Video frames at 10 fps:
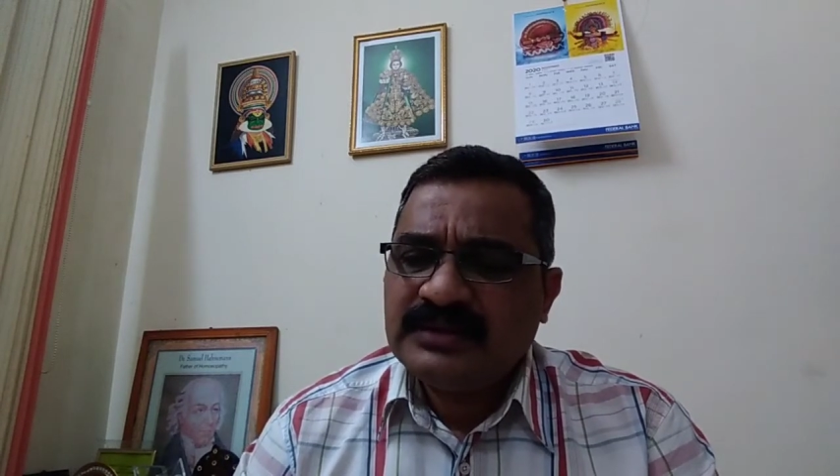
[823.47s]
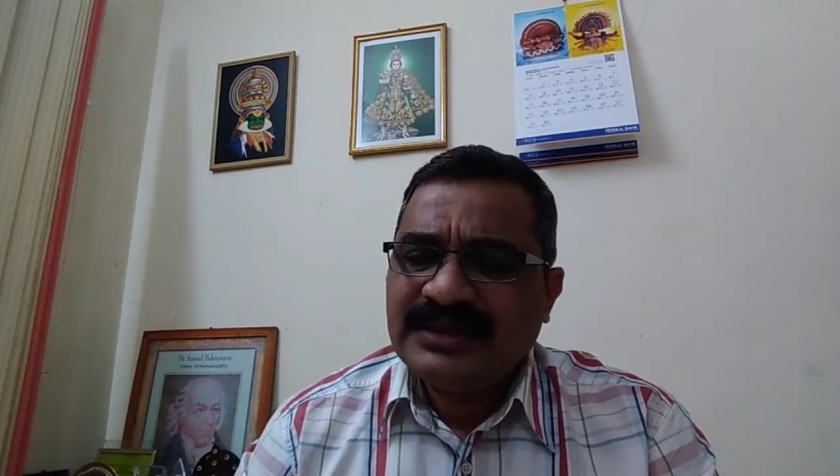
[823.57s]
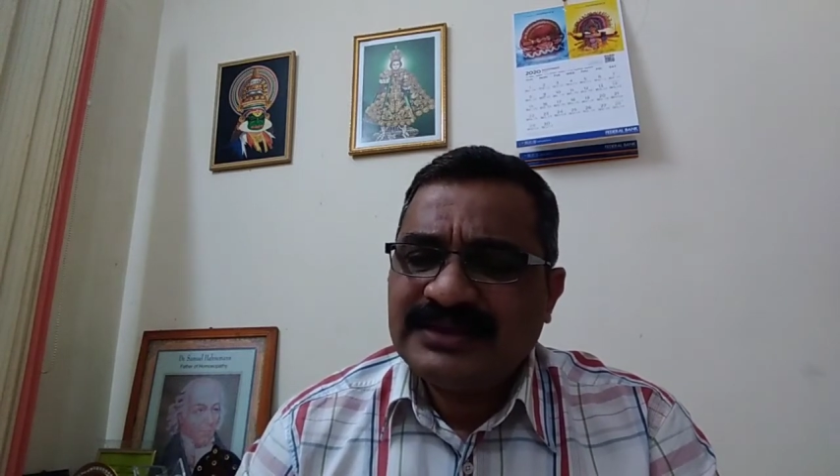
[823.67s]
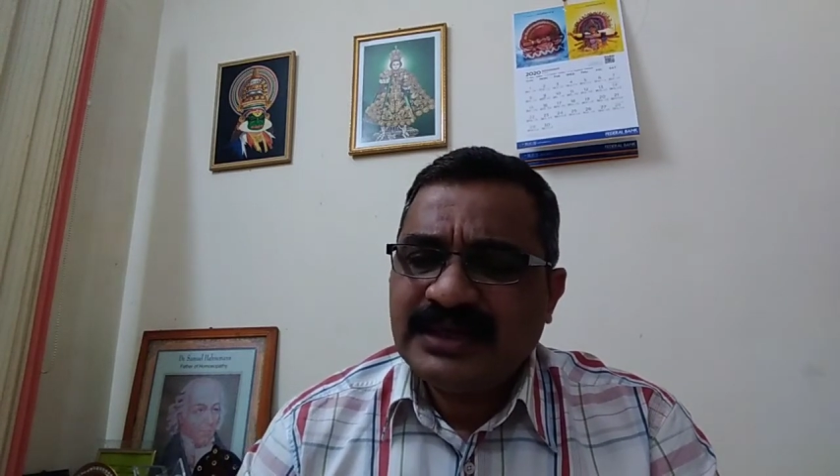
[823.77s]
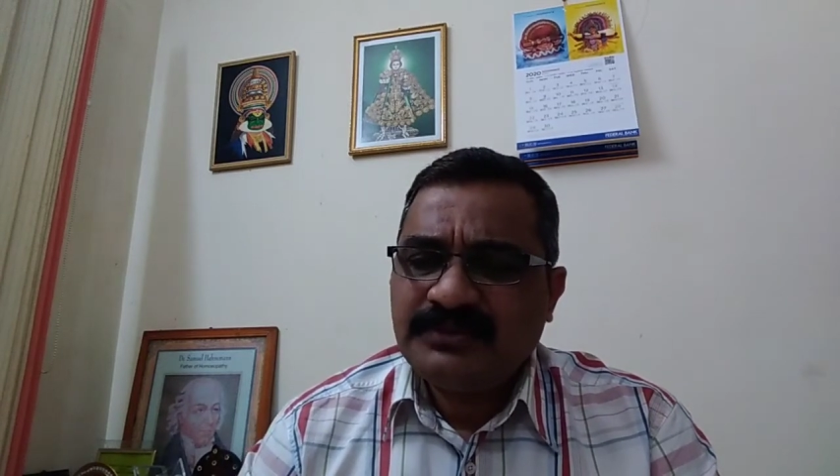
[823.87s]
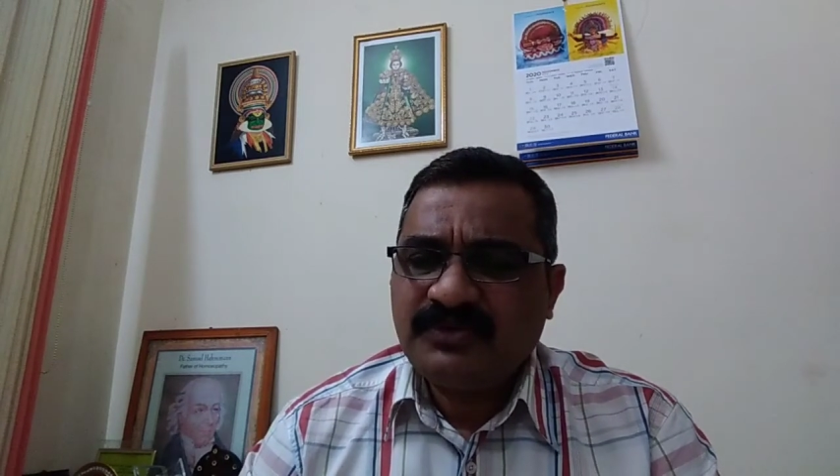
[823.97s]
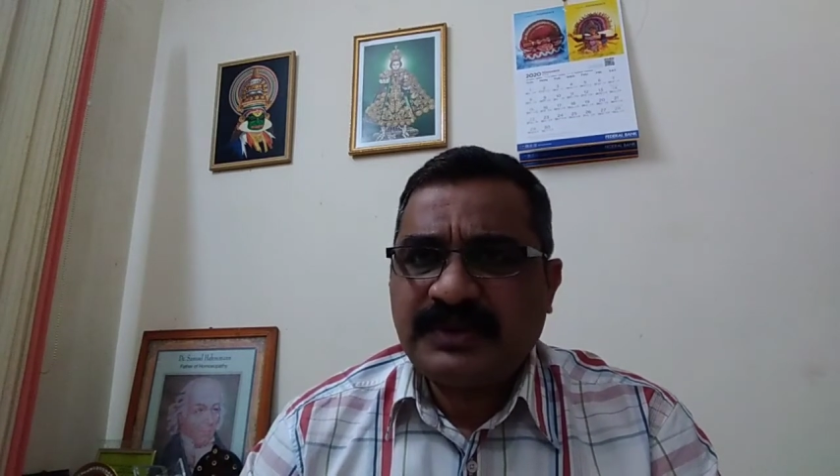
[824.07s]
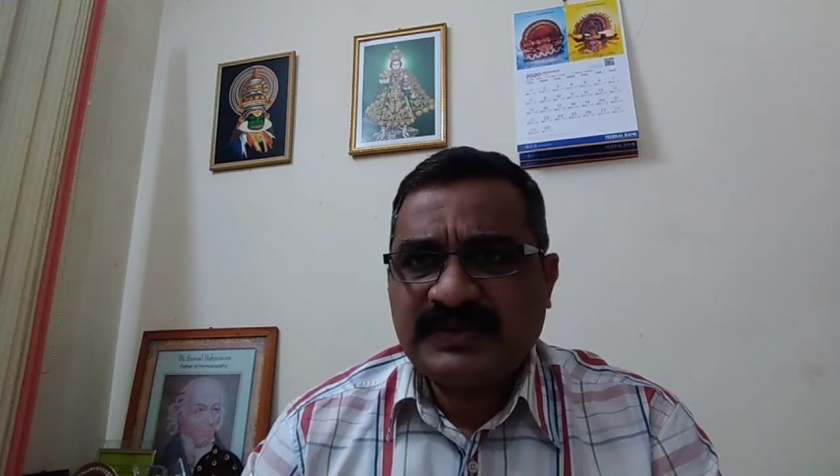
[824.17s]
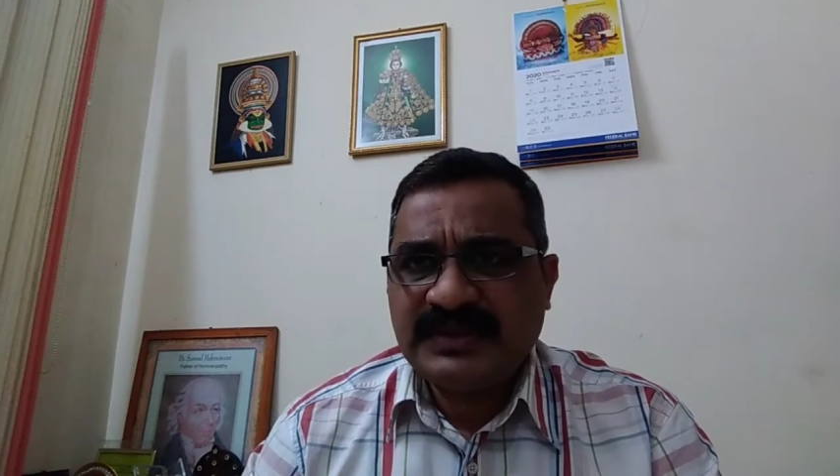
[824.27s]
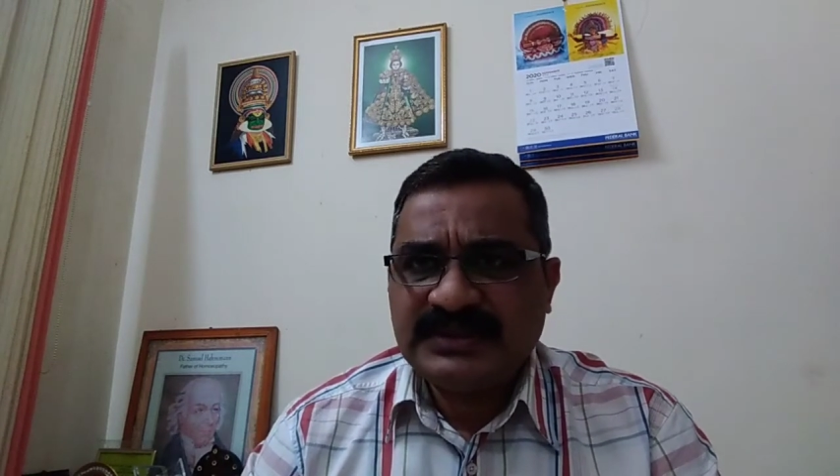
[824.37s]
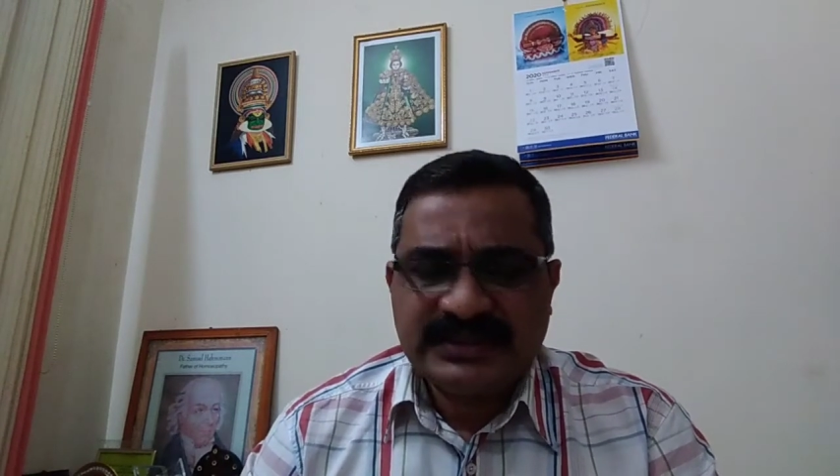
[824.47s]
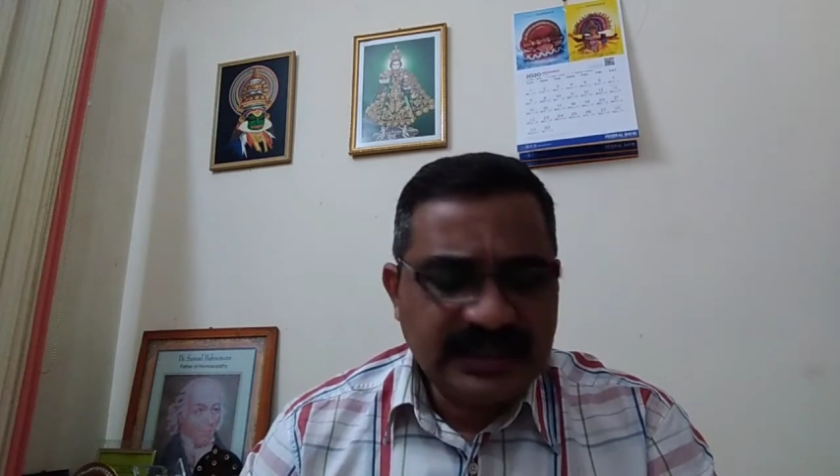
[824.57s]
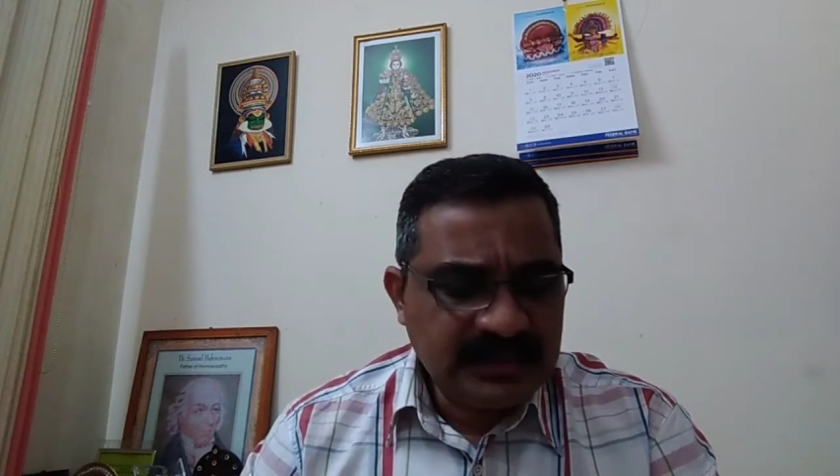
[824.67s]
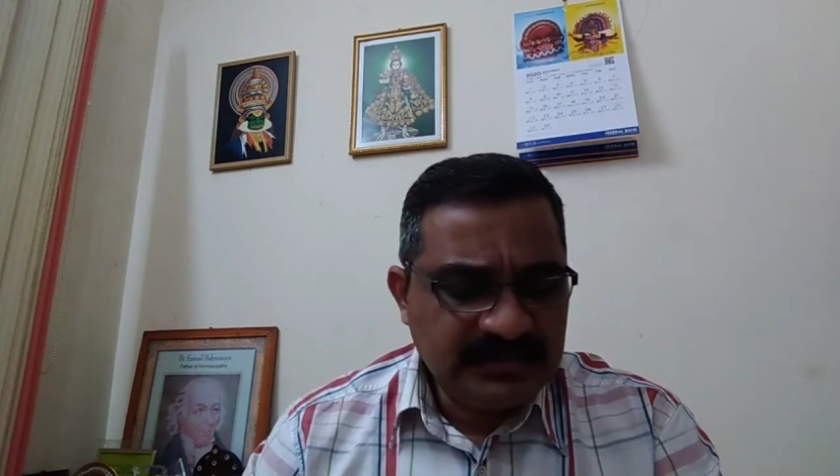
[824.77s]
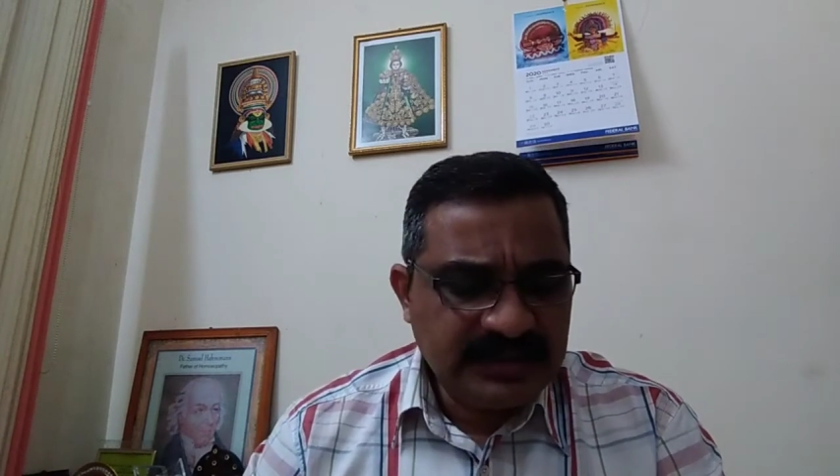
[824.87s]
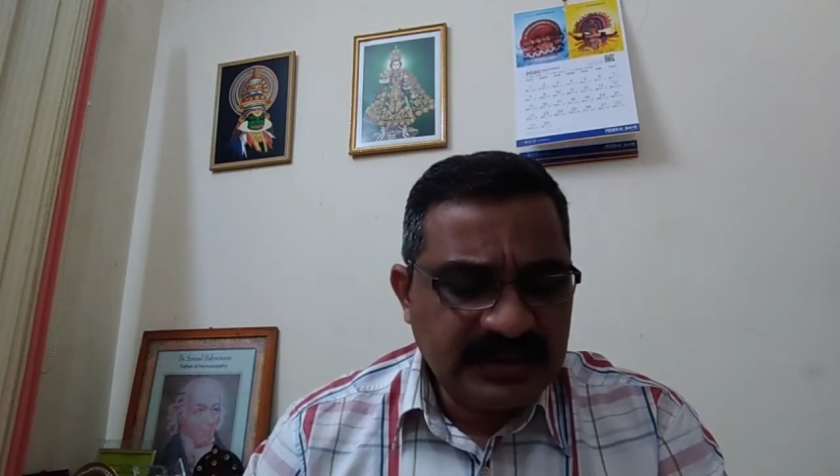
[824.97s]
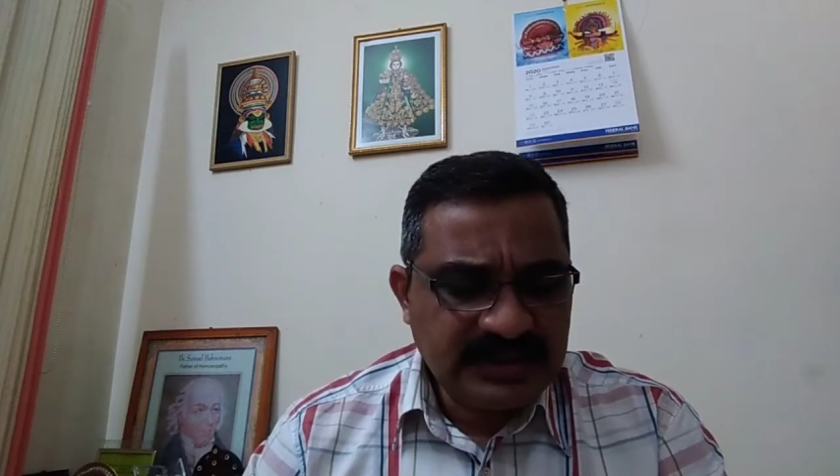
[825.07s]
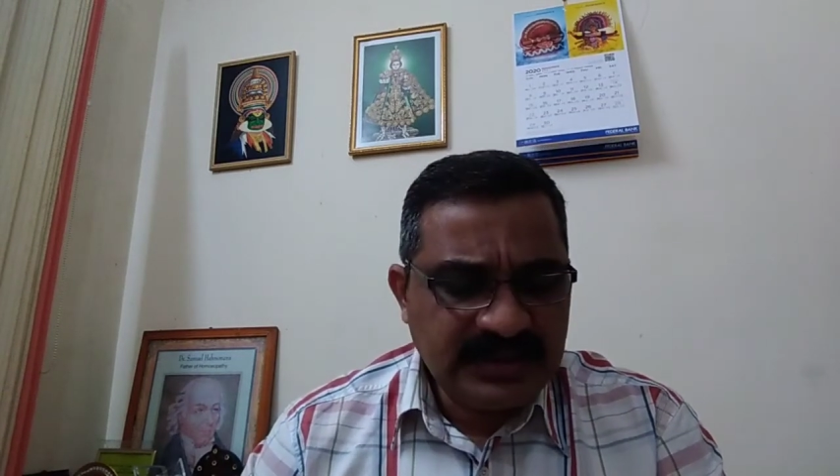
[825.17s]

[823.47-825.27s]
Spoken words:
three type of presentation can be there,